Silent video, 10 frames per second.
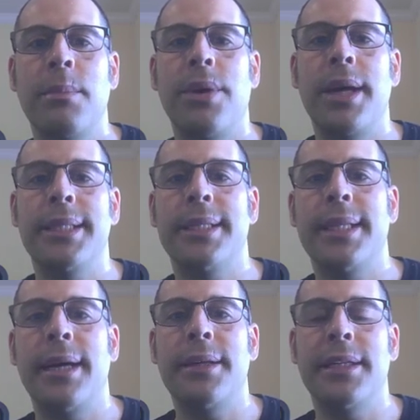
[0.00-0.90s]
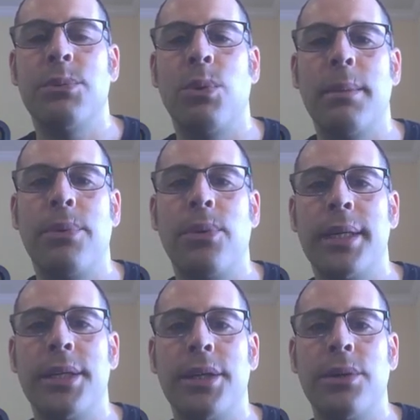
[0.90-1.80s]
Price to sales is
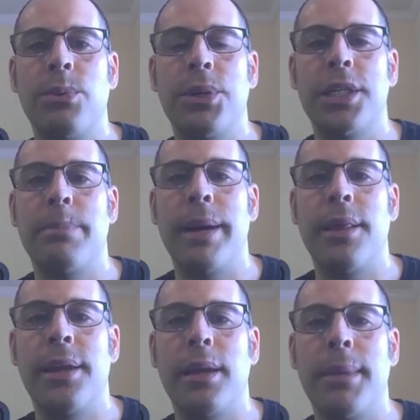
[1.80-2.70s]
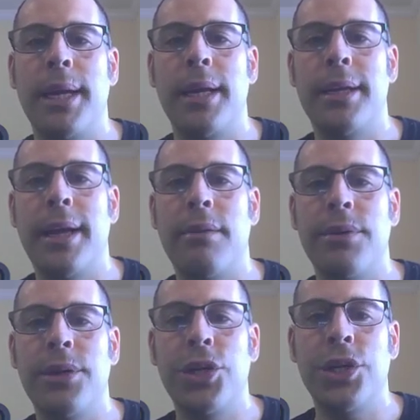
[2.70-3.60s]
1.2, which is better than the median
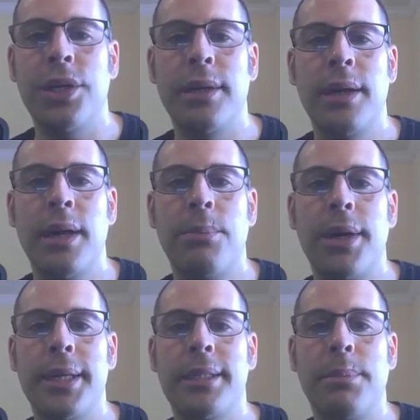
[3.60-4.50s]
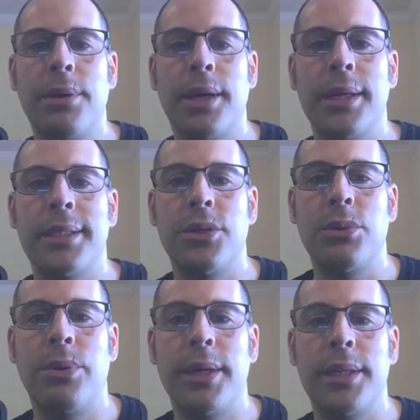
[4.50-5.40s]
average. Price to book is
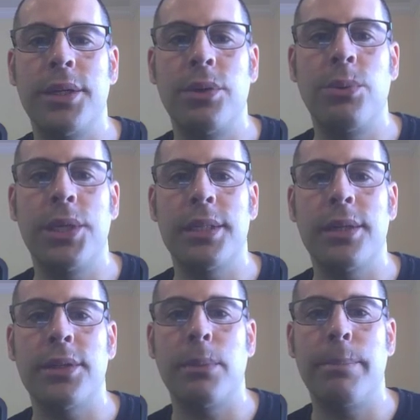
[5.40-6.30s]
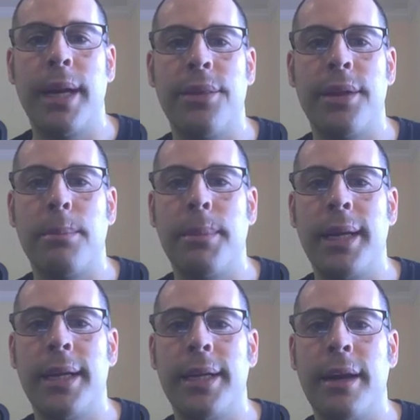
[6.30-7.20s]
2.2, which is also better than the
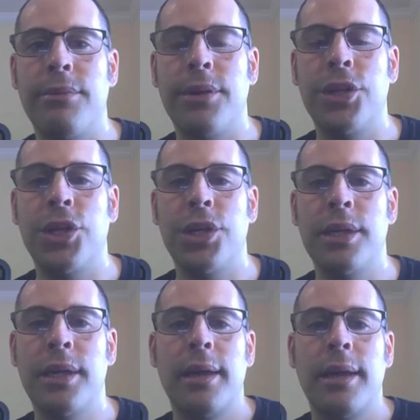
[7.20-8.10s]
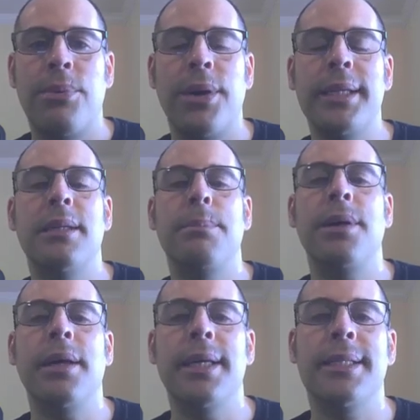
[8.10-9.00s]
median average. Price to
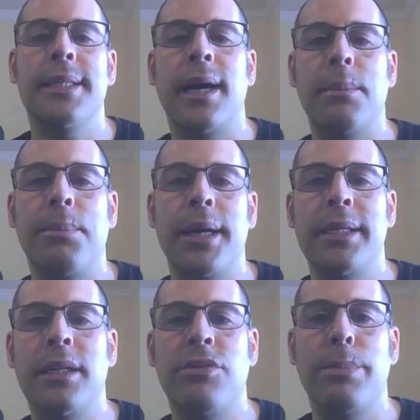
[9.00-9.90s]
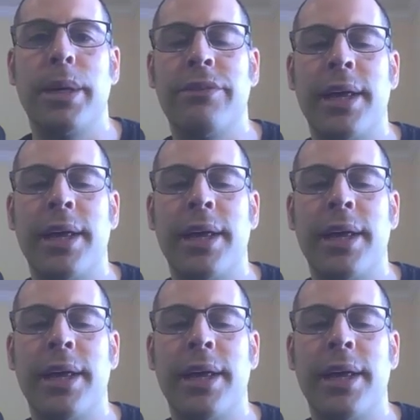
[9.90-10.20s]
book is stock price over book